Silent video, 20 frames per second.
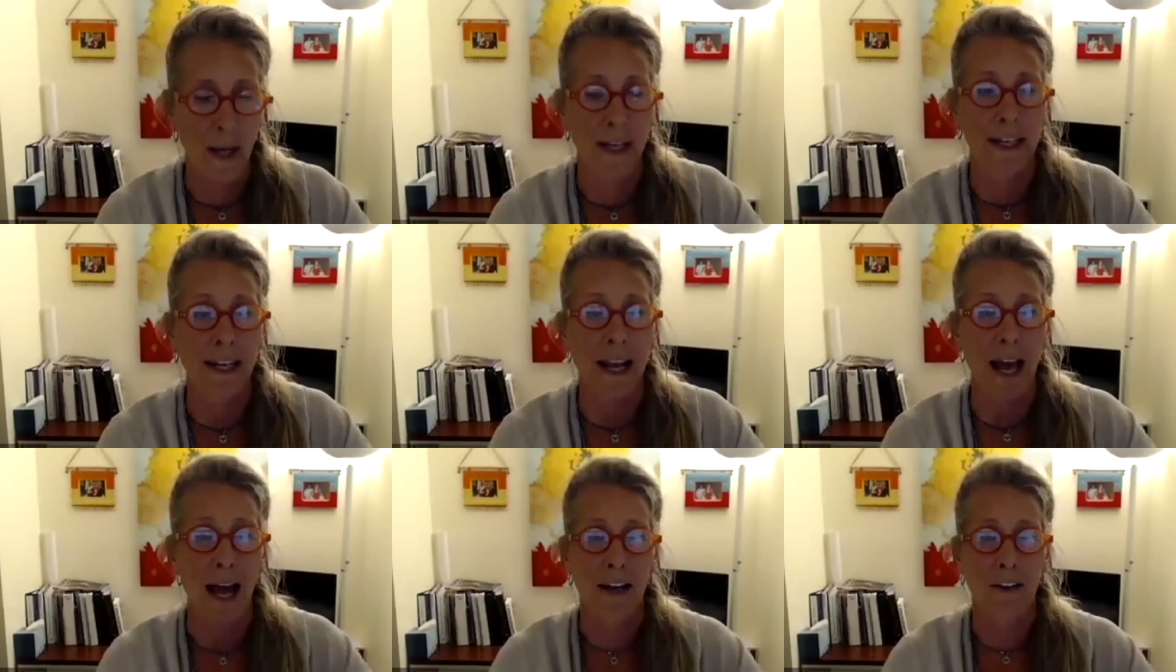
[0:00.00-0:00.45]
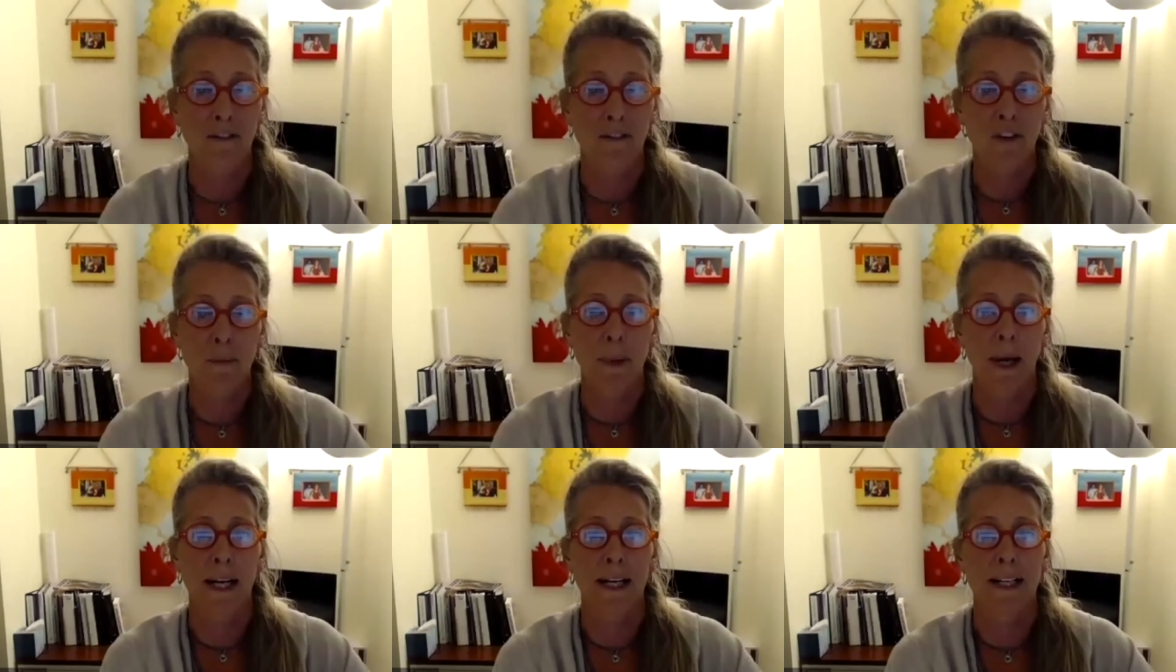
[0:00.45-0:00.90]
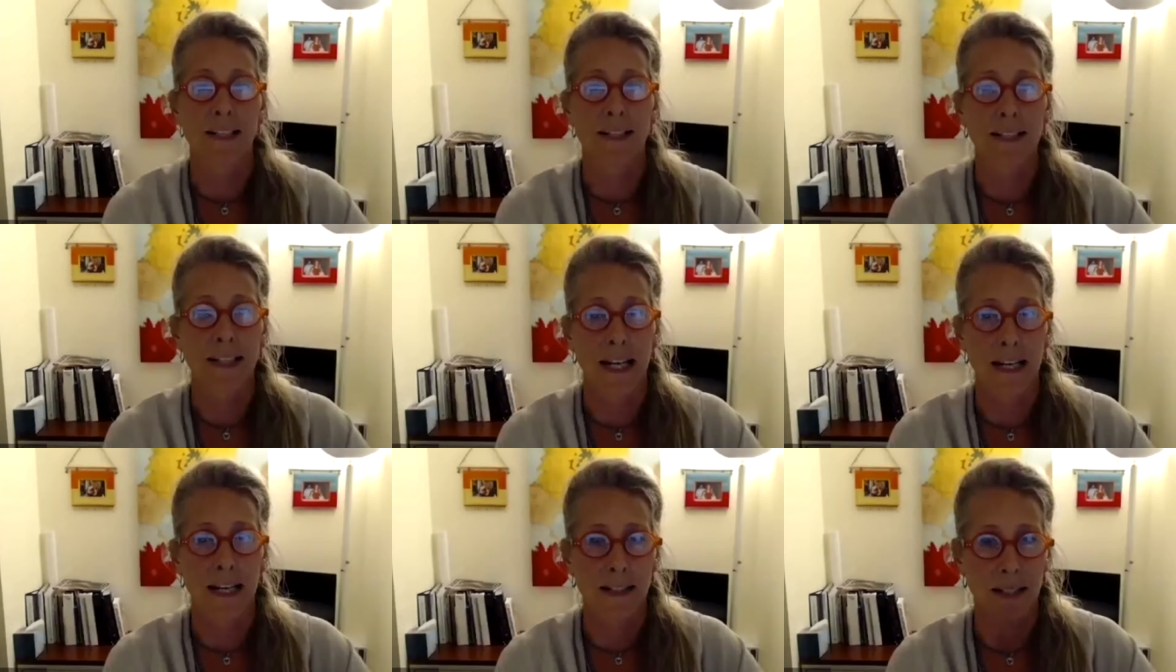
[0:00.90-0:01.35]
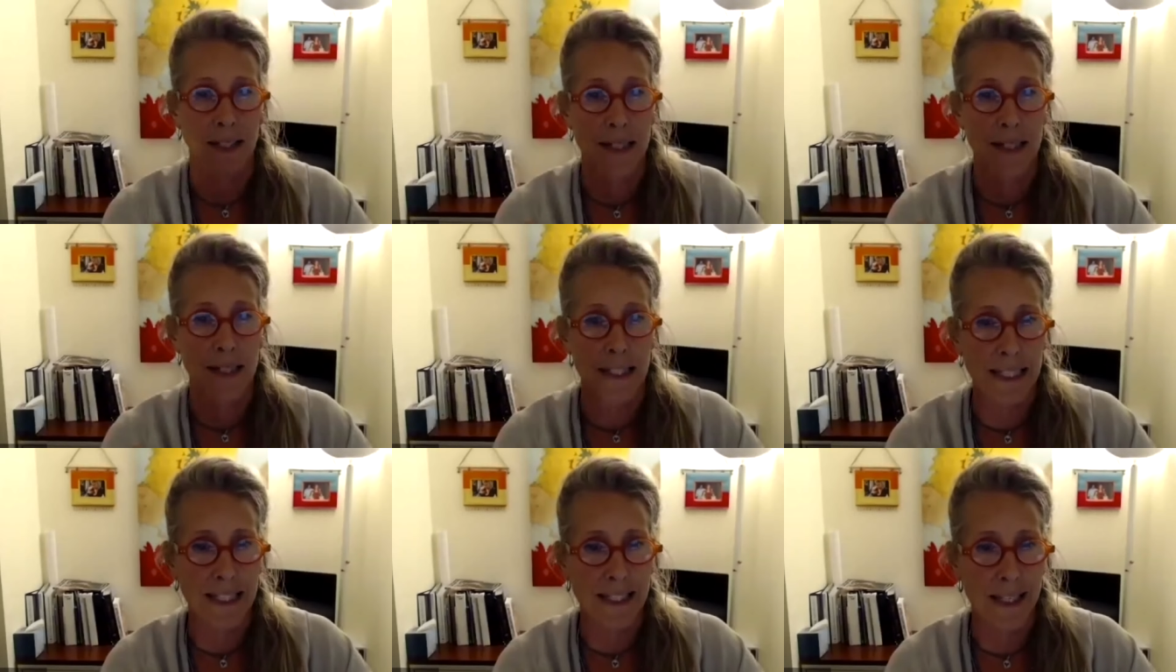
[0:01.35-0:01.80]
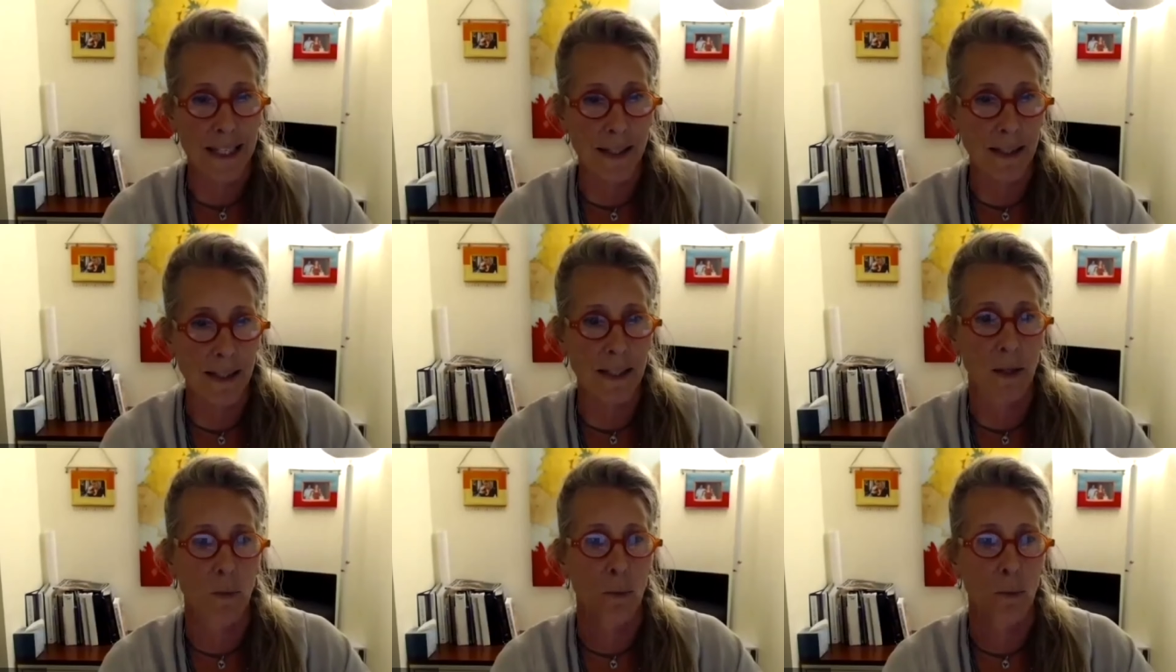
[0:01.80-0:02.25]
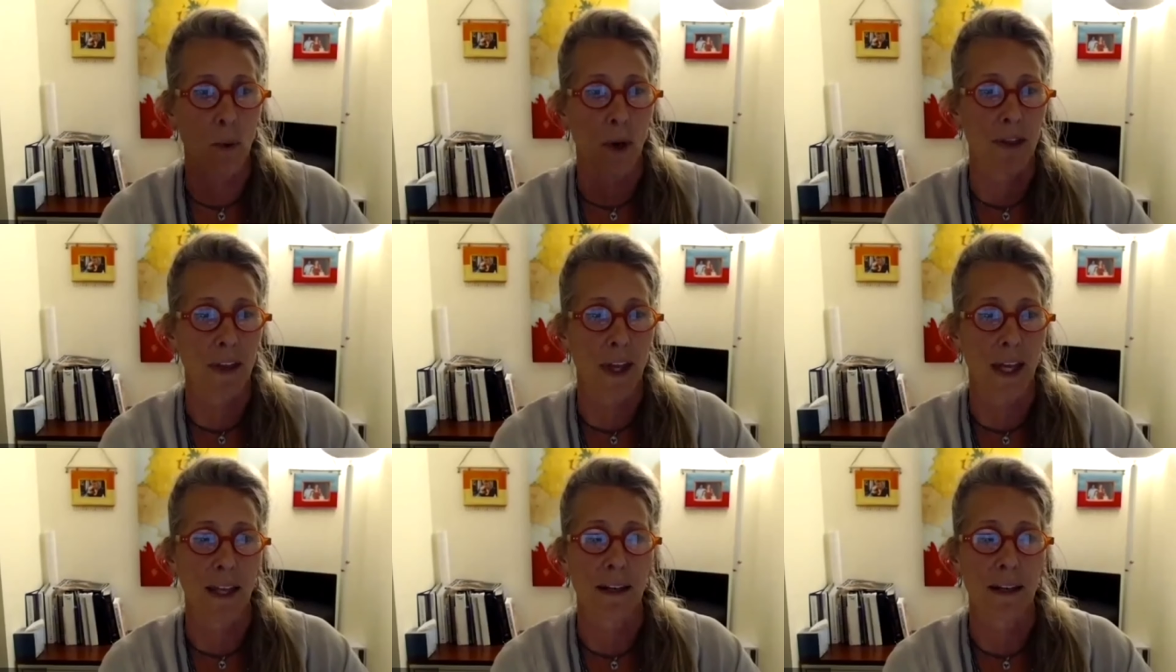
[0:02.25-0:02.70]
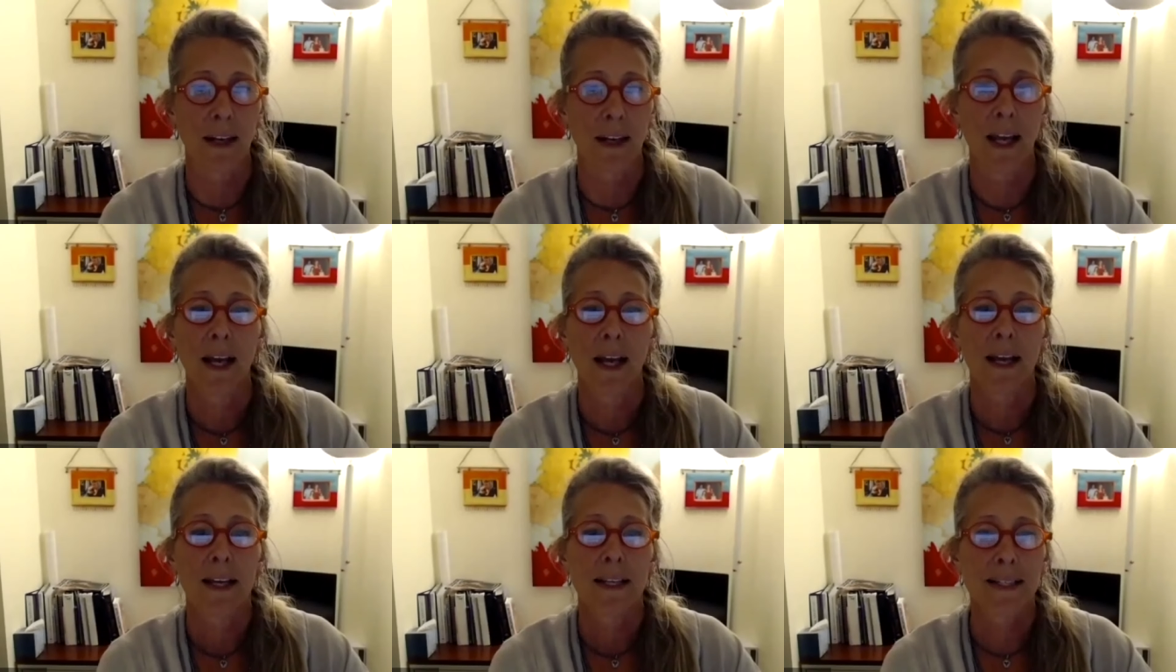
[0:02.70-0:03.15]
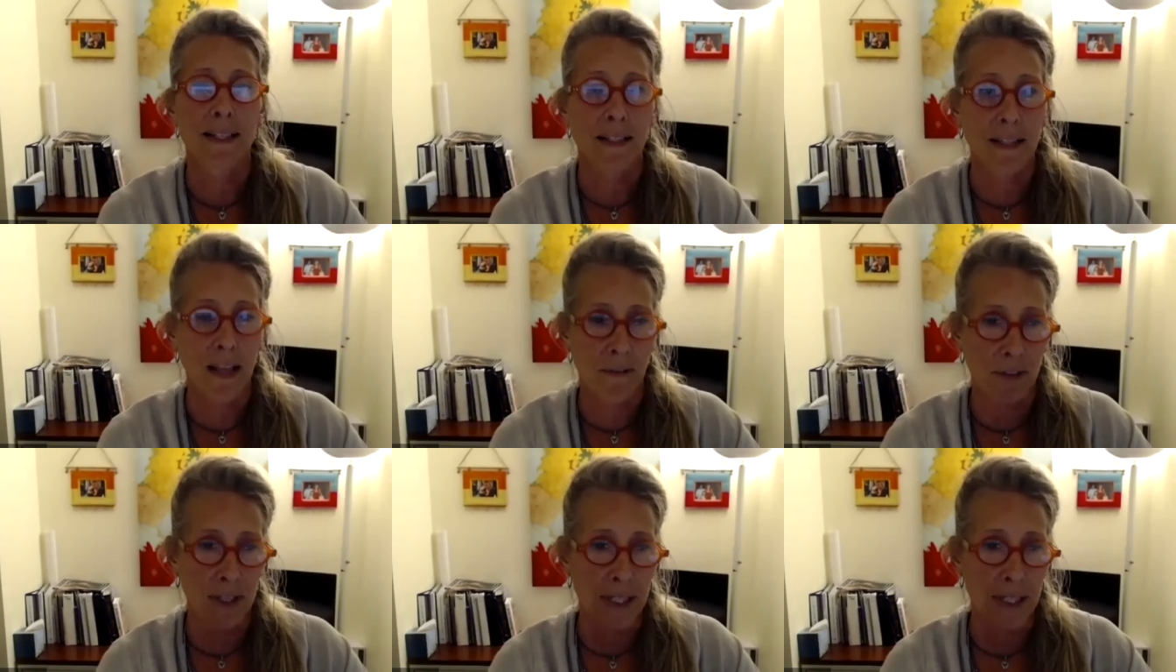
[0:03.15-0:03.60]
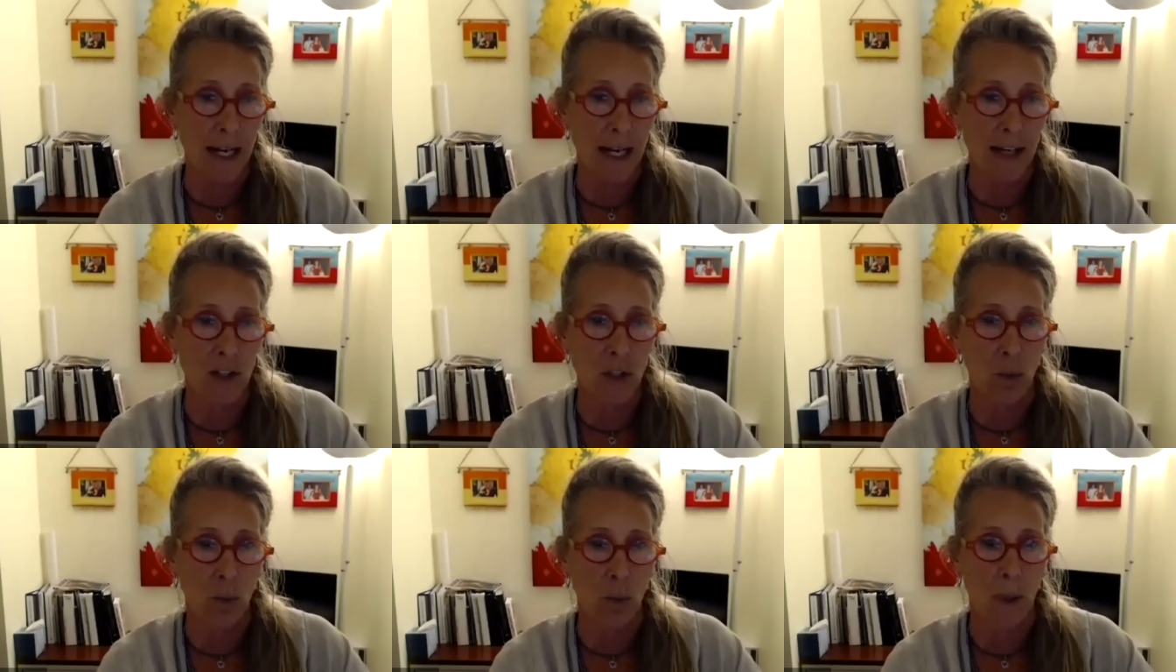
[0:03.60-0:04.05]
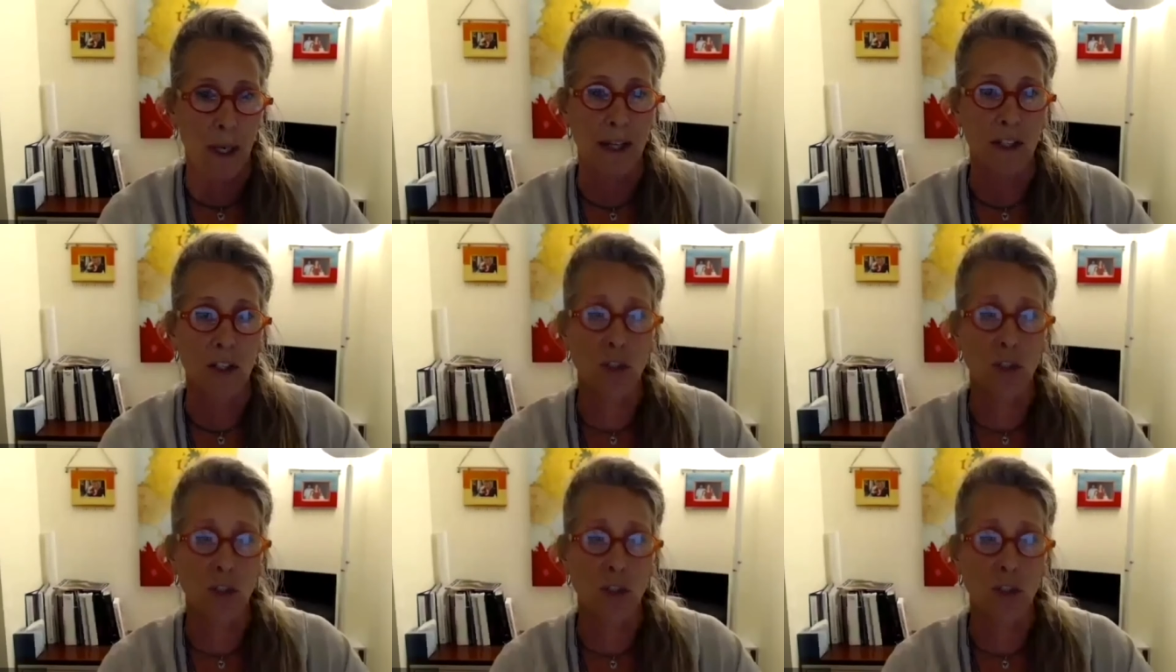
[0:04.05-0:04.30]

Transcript: and not everybody stays consistent with it 7 days a week.